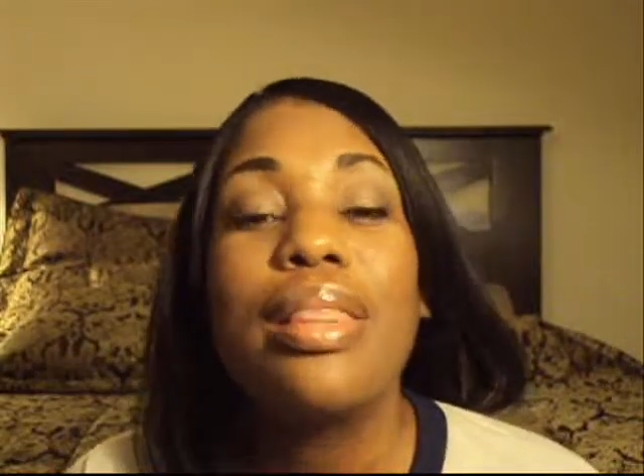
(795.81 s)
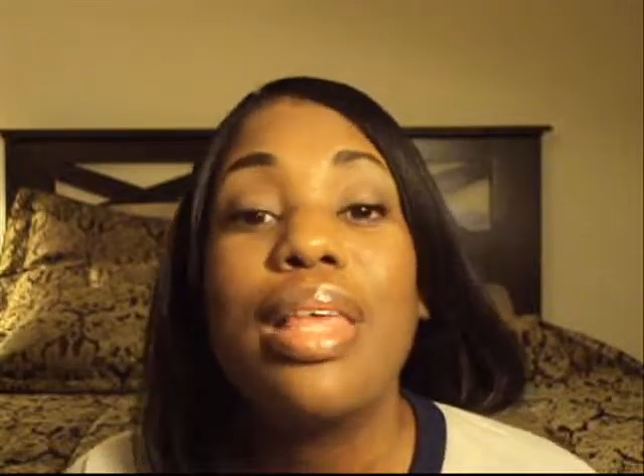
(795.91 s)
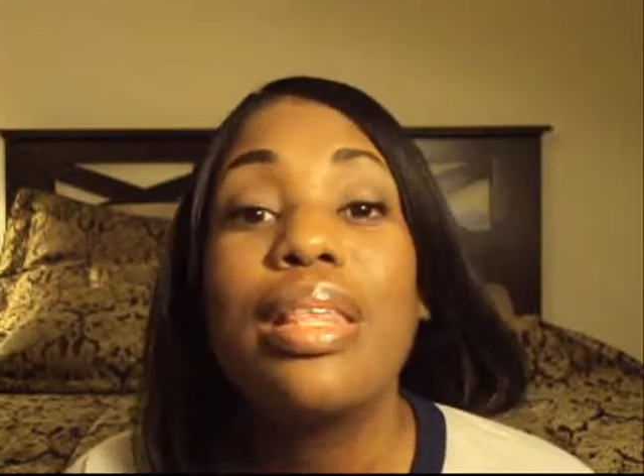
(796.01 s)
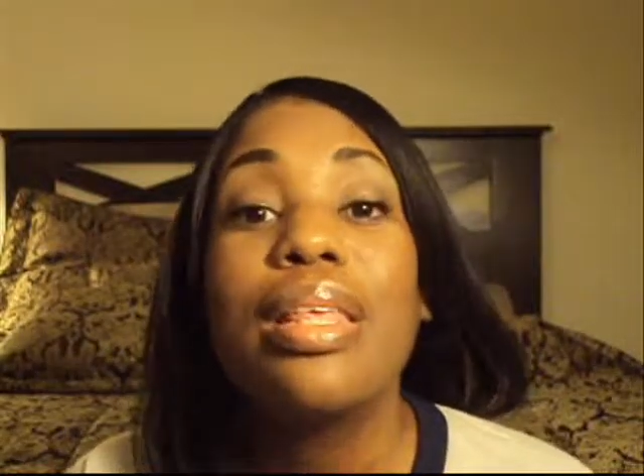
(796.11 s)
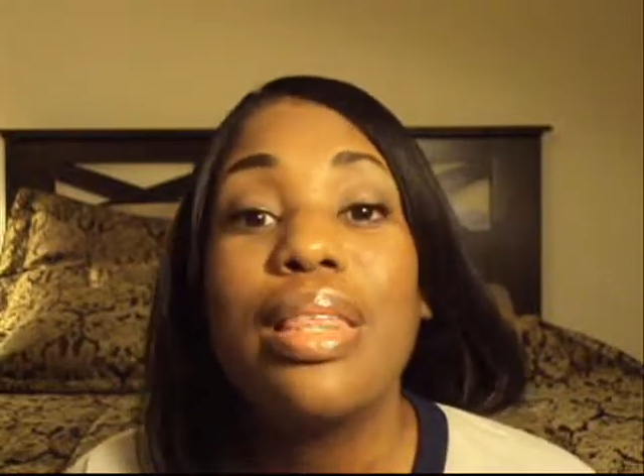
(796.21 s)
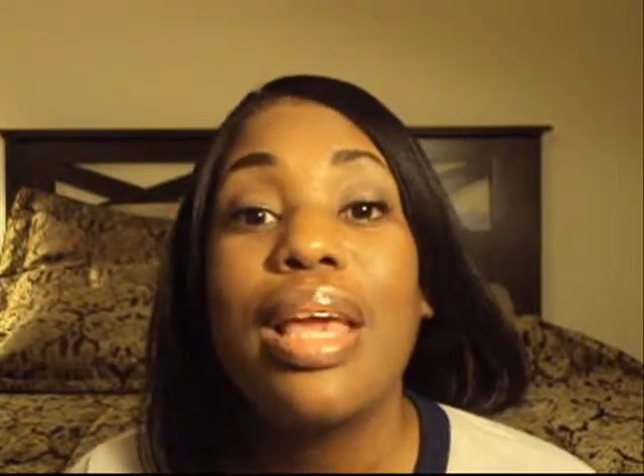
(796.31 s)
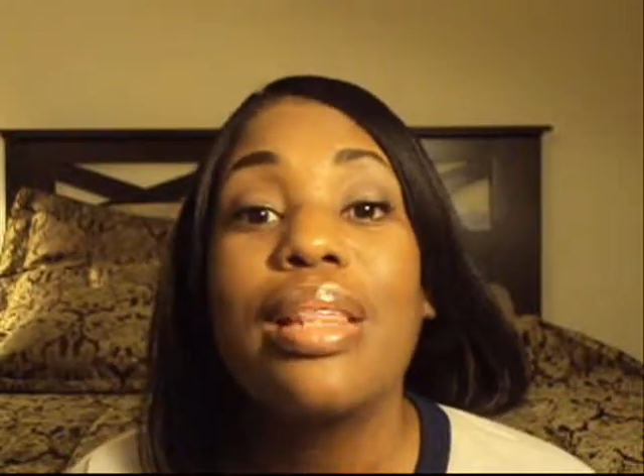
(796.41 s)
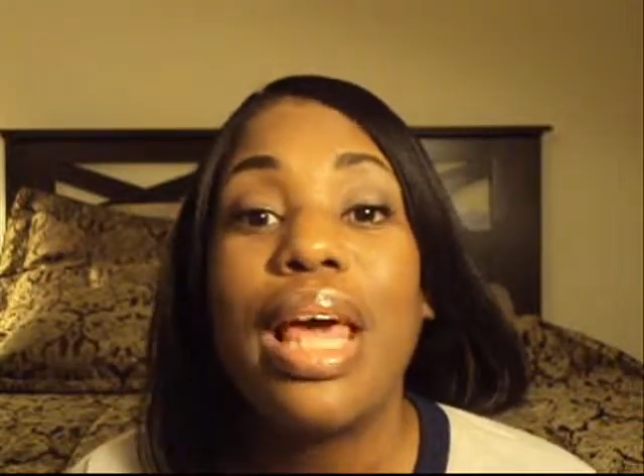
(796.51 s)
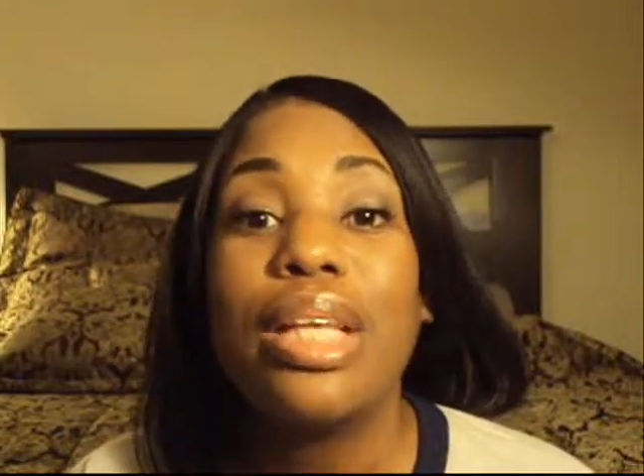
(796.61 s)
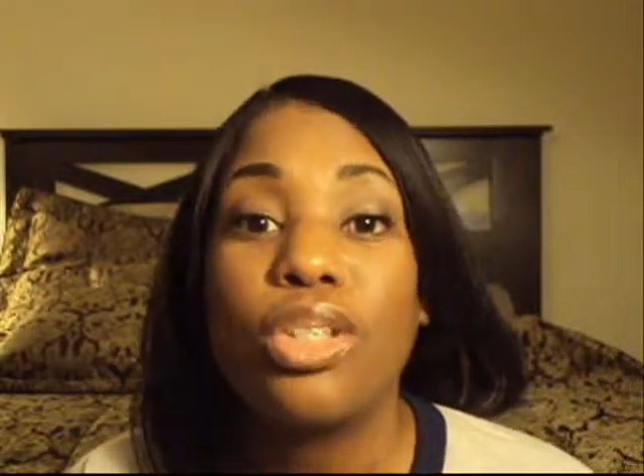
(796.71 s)
And then the
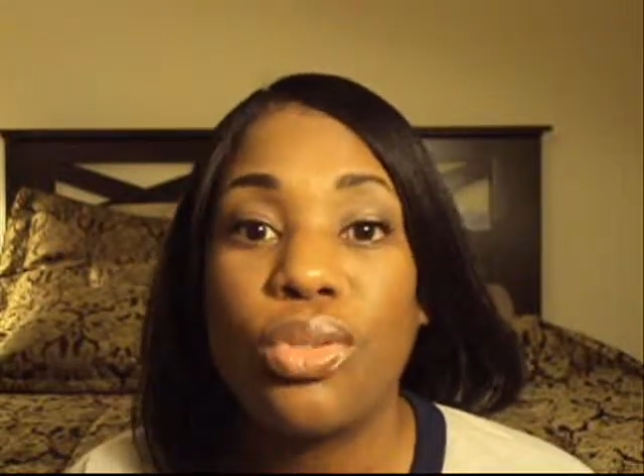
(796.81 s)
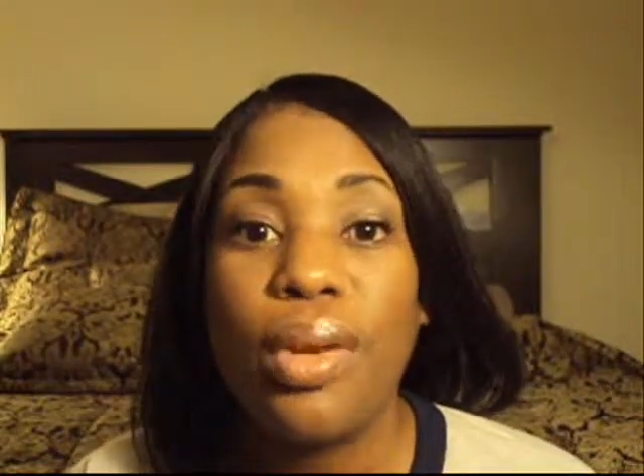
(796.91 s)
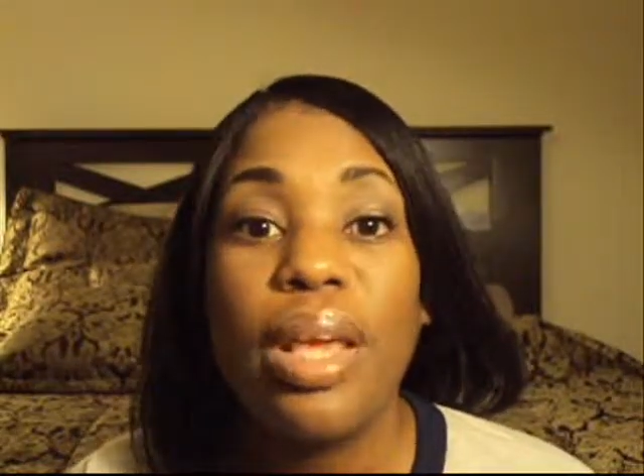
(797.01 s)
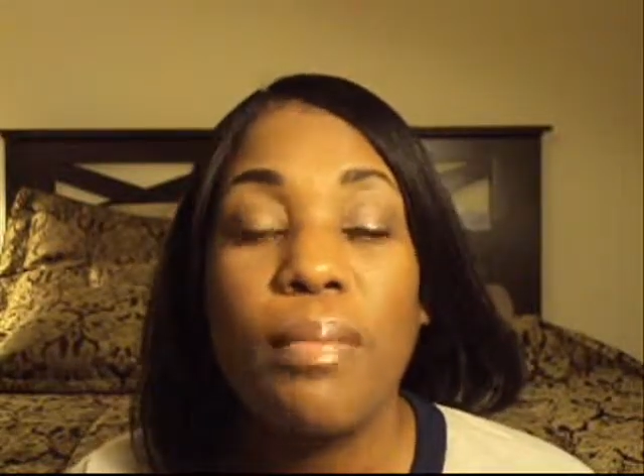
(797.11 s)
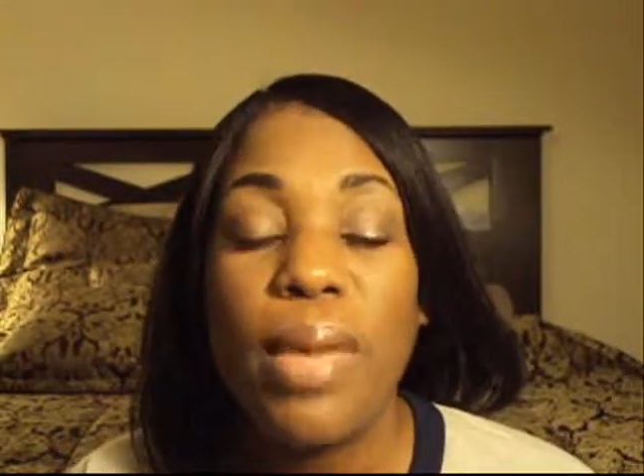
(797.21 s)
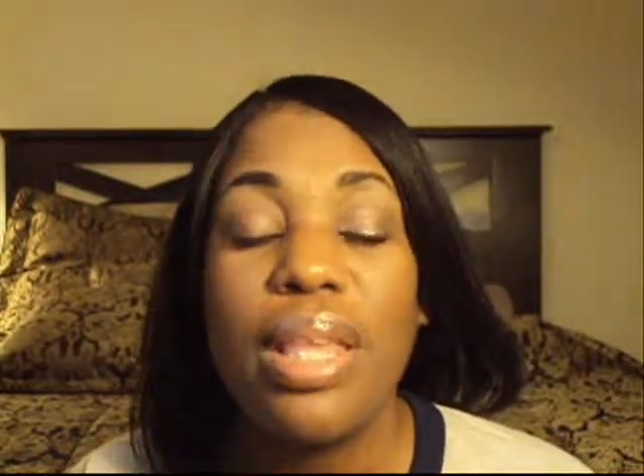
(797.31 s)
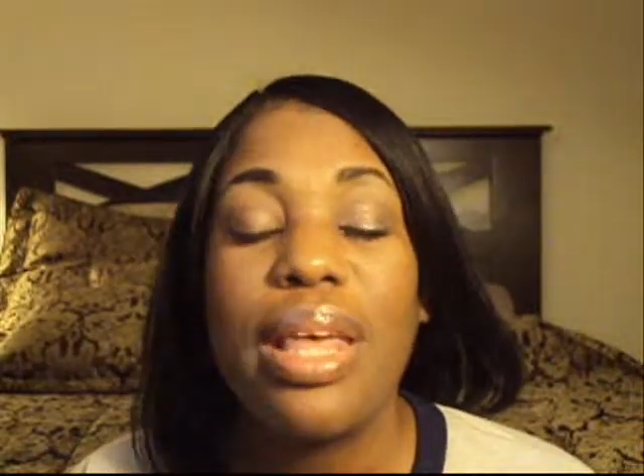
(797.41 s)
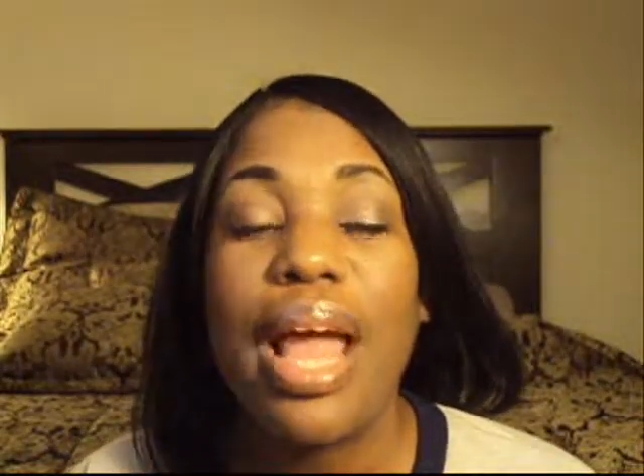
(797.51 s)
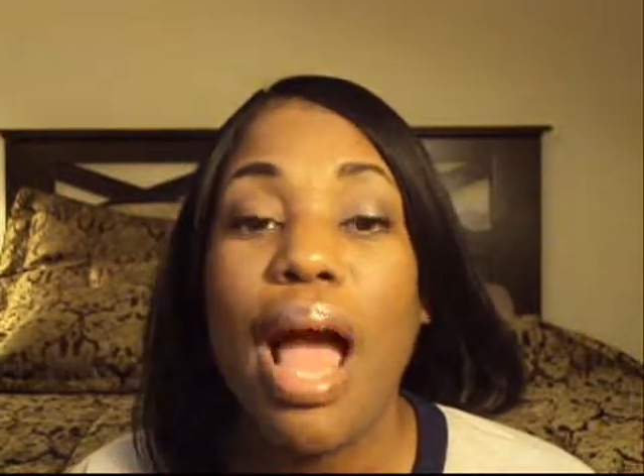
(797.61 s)
thing that intrigued me,